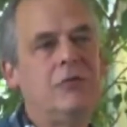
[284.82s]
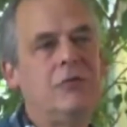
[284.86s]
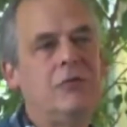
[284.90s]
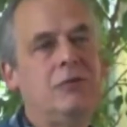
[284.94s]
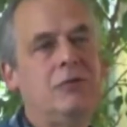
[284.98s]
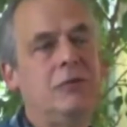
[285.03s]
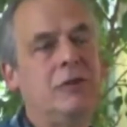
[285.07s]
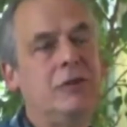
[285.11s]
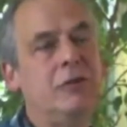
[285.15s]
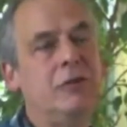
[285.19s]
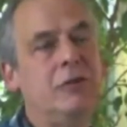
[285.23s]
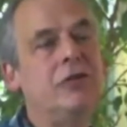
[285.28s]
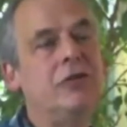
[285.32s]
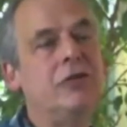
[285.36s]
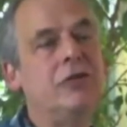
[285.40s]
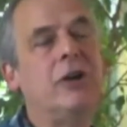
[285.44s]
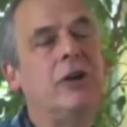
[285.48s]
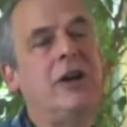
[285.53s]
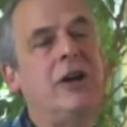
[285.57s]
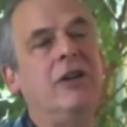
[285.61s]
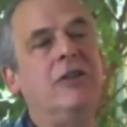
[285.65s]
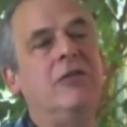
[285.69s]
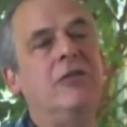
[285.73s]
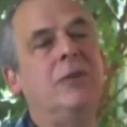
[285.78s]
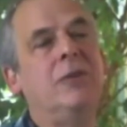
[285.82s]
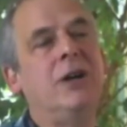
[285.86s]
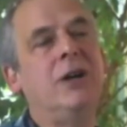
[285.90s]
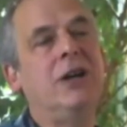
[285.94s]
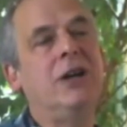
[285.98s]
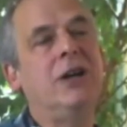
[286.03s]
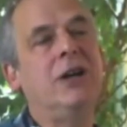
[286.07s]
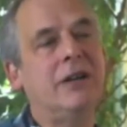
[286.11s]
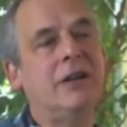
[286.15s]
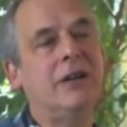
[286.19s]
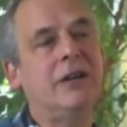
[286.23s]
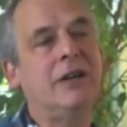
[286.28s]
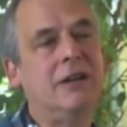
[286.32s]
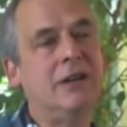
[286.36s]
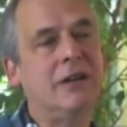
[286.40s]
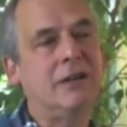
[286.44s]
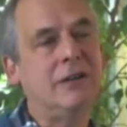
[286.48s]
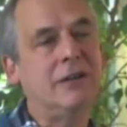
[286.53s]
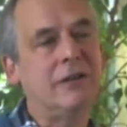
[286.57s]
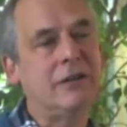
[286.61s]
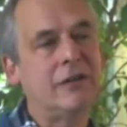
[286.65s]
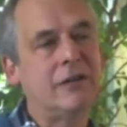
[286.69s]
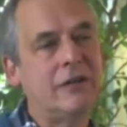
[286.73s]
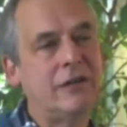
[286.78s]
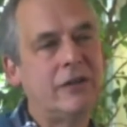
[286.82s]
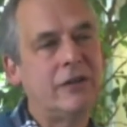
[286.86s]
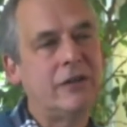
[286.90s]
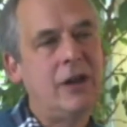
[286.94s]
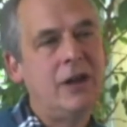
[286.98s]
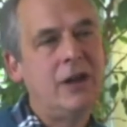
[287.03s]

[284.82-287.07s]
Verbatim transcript: reduce your out-of-pocket costs.